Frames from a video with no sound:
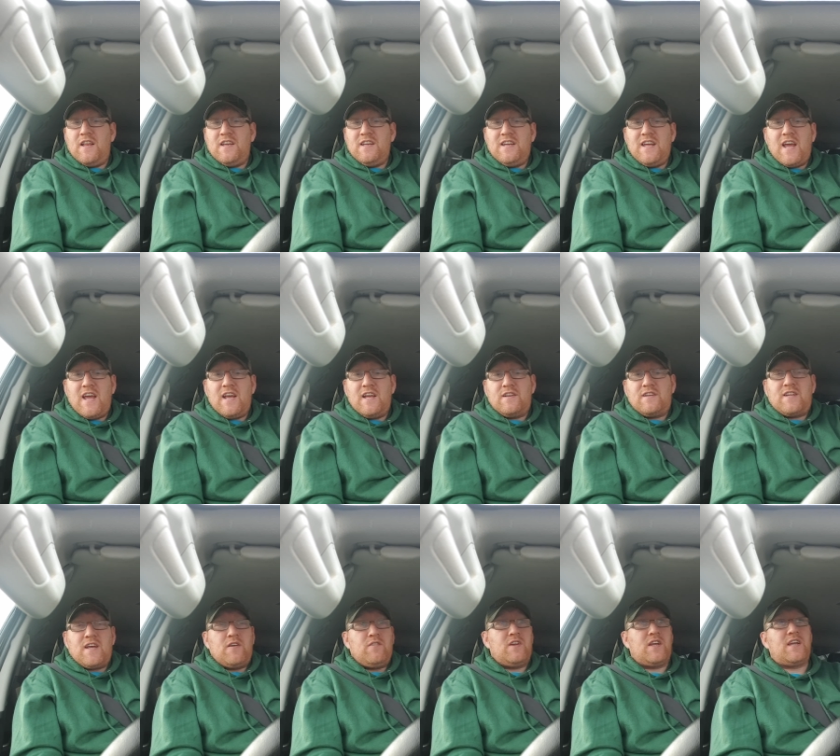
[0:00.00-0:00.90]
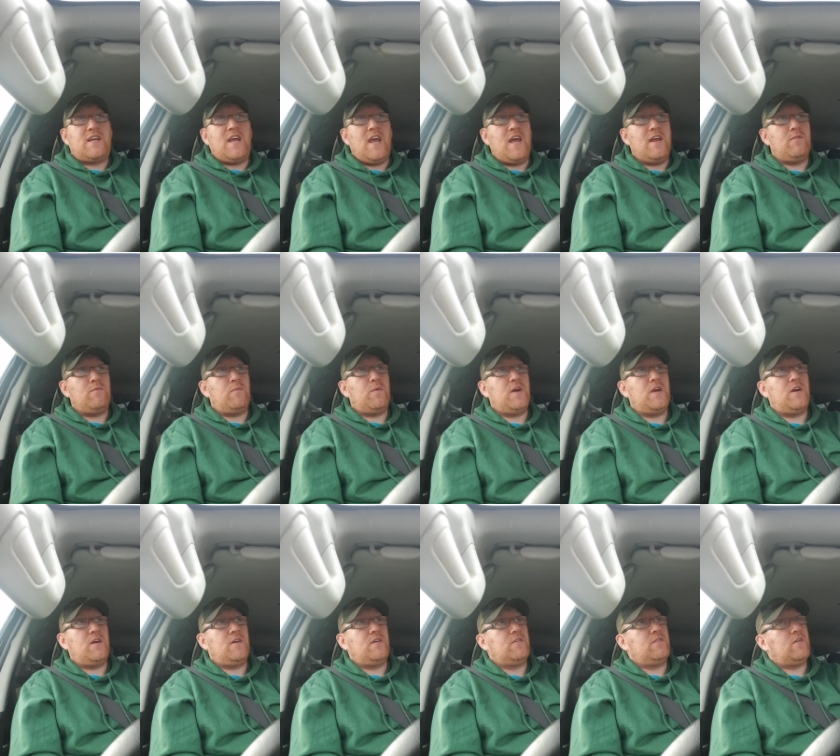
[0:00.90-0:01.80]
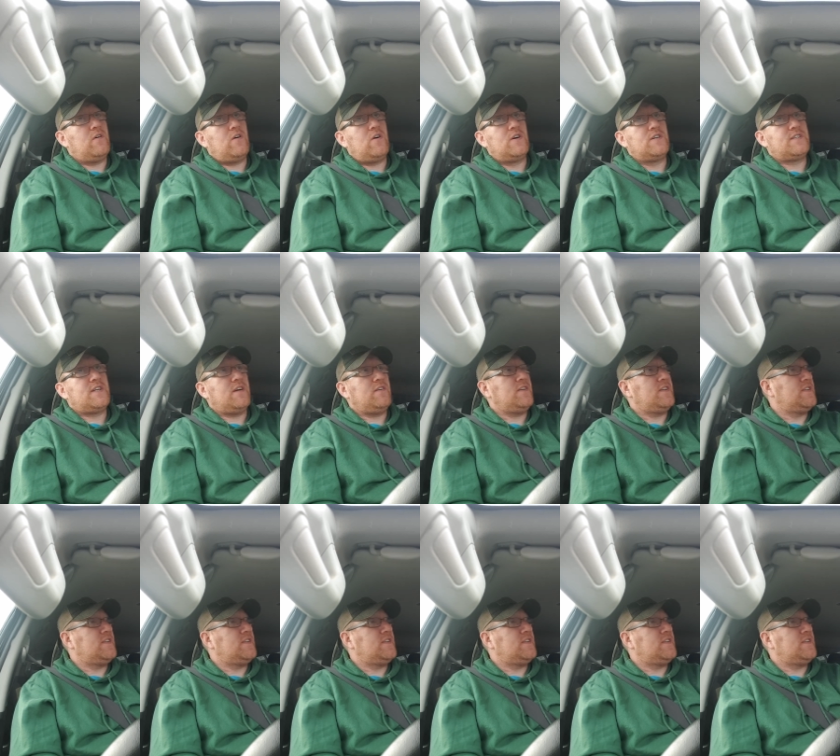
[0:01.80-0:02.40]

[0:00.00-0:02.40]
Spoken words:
yeah, down in Kent or down